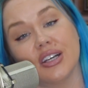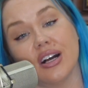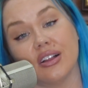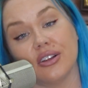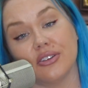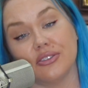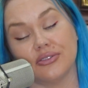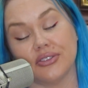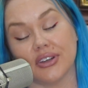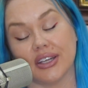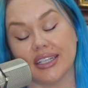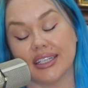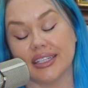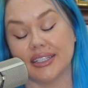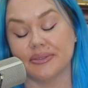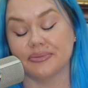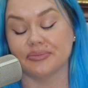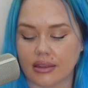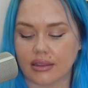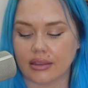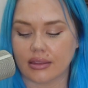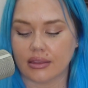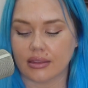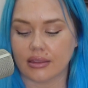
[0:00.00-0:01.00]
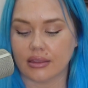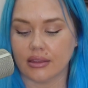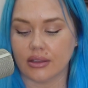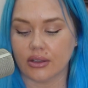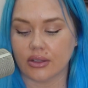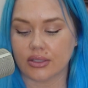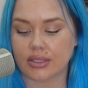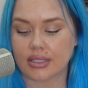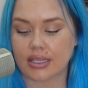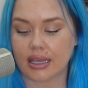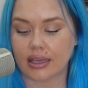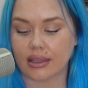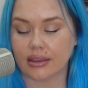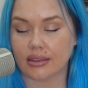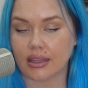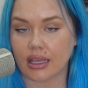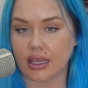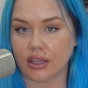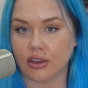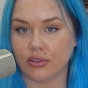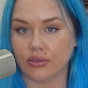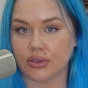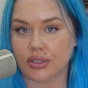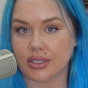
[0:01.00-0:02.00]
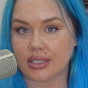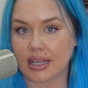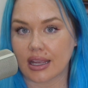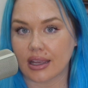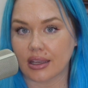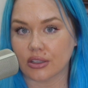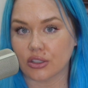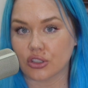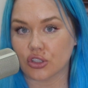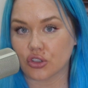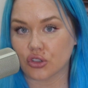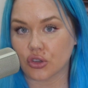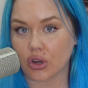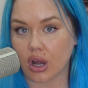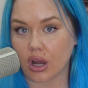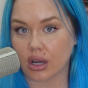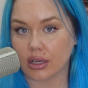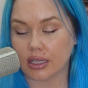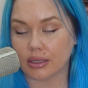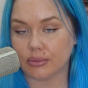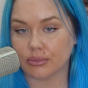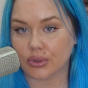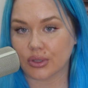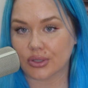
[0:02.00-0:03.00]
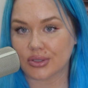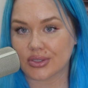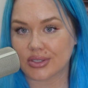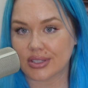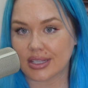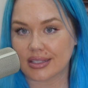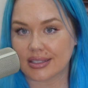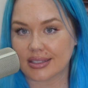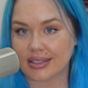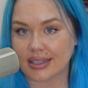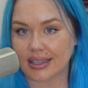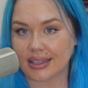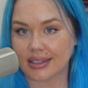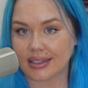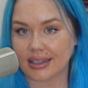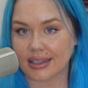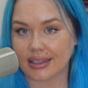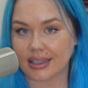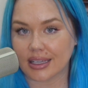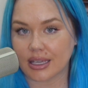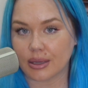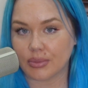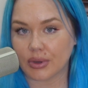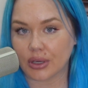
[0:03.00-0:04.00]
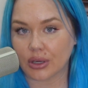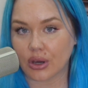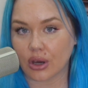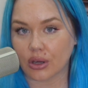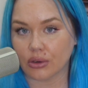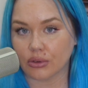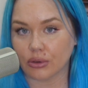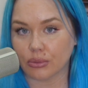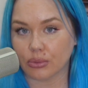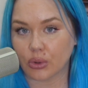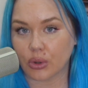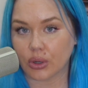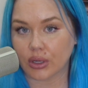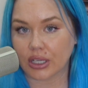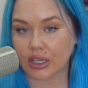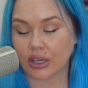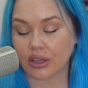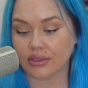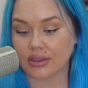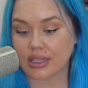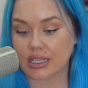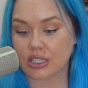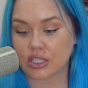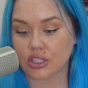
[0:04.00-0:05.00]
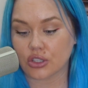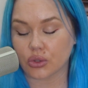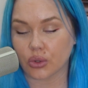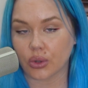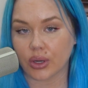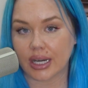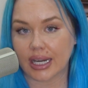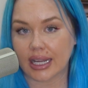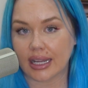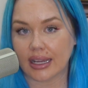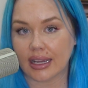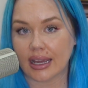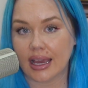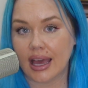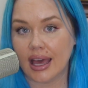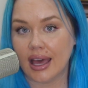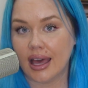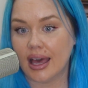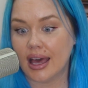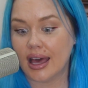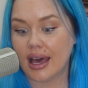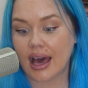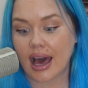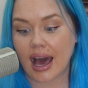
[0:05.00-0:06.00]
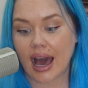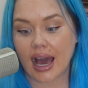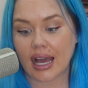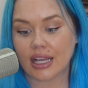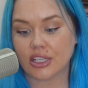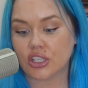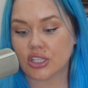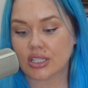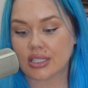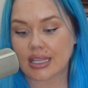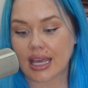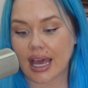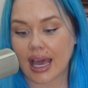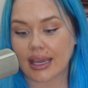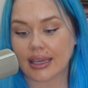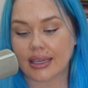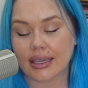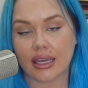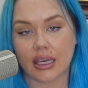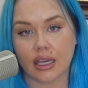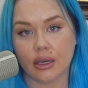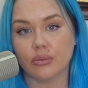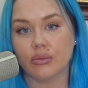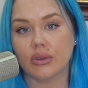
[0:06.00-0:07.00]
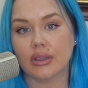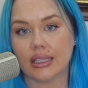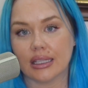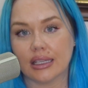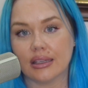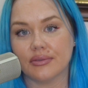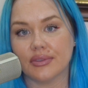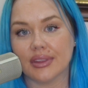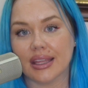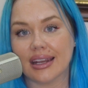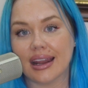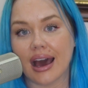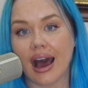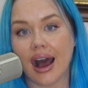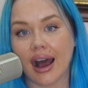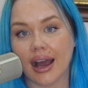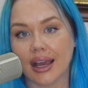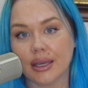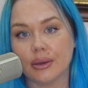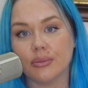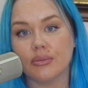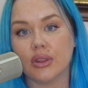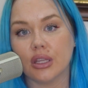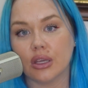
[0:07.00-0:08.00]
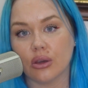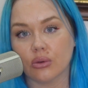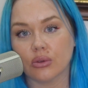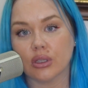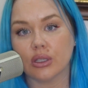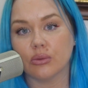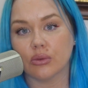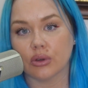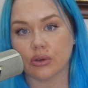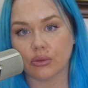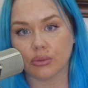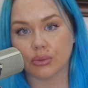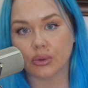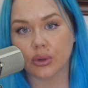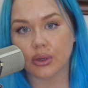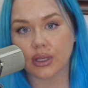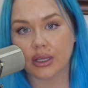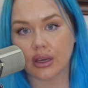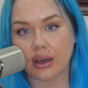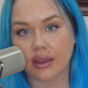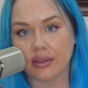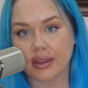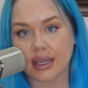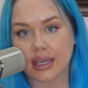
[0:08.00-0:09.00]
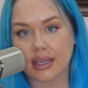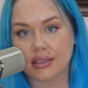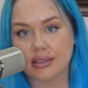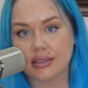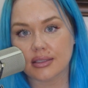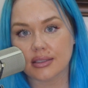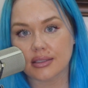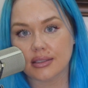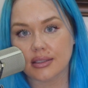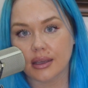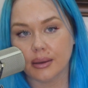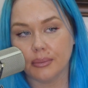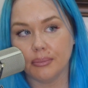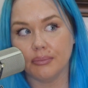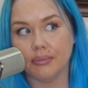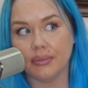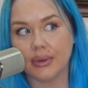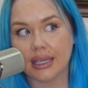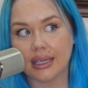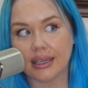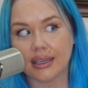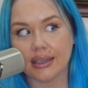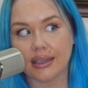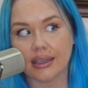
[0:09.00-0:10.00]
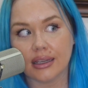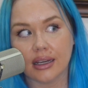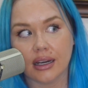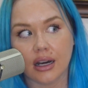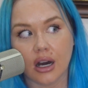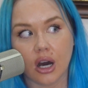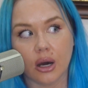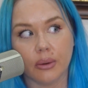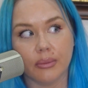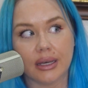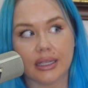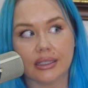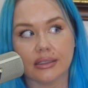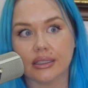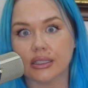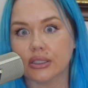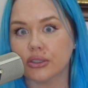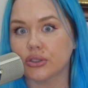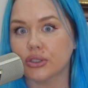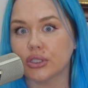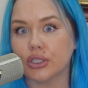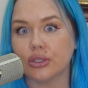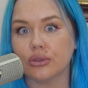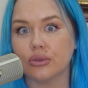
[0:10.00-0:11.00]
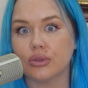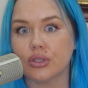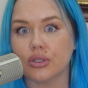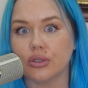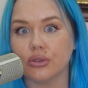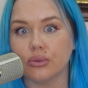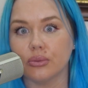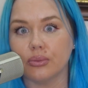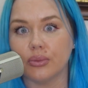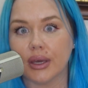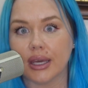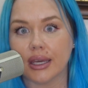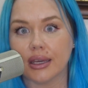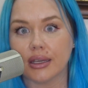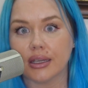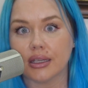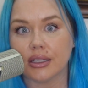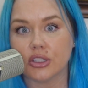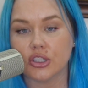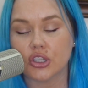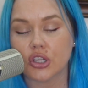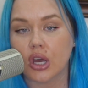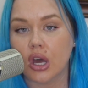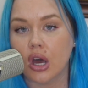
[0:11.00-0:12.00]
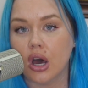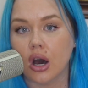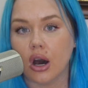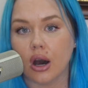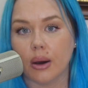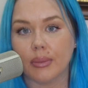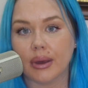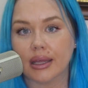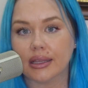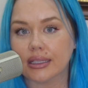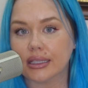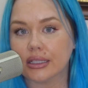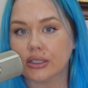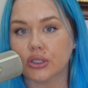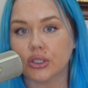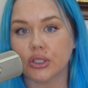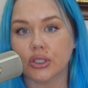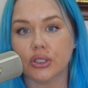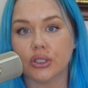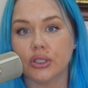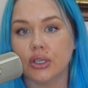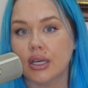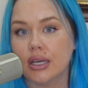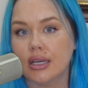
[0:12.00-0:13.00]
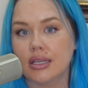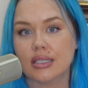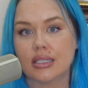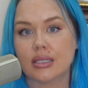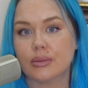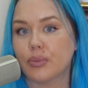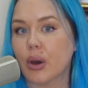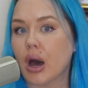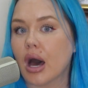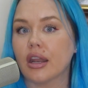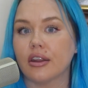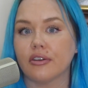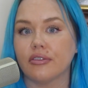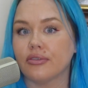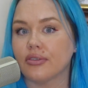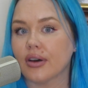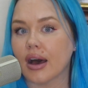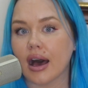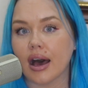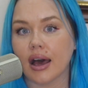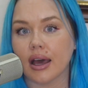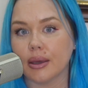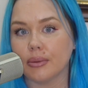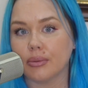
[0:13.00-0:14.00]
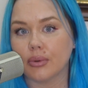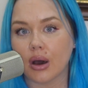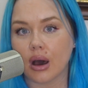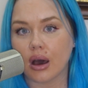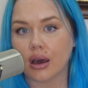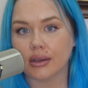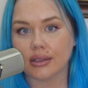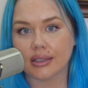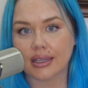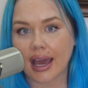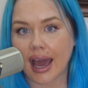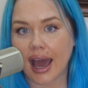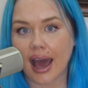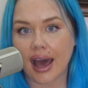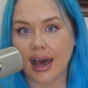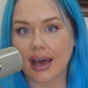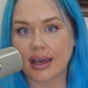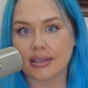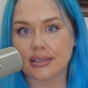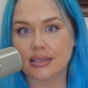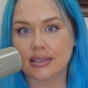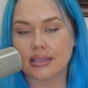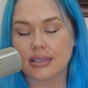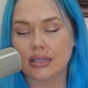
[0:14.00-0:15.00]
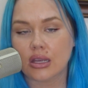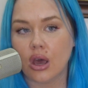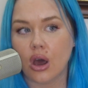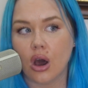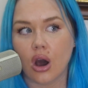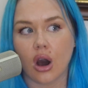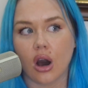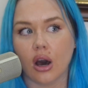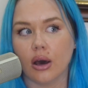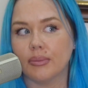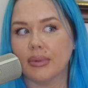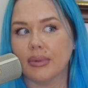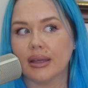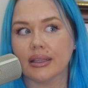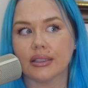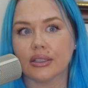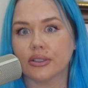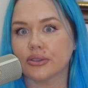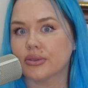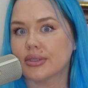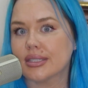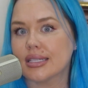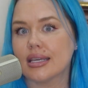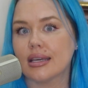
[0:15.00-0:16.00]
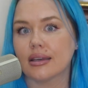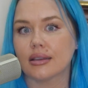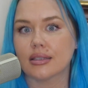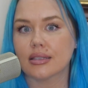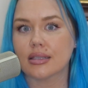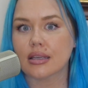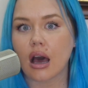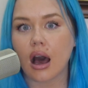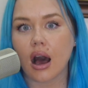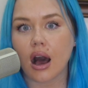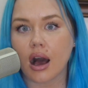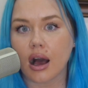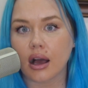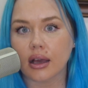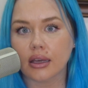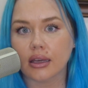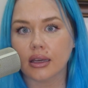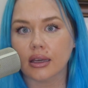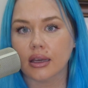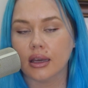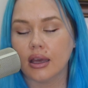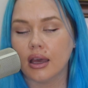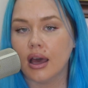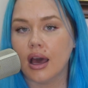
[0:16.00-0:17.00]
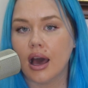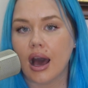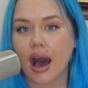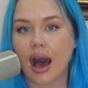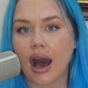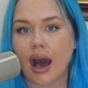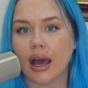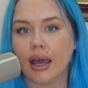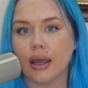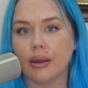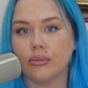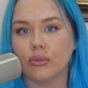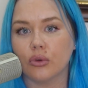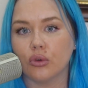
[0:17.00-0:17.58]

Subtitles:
are funny. They're saying thank you for staying strong and persistent and keeping on reporting on this story. I can't believe that I am the only one reporting on this. Me, on my little YouTube page, on my little Spotify podcast, on my little TikTok, I'm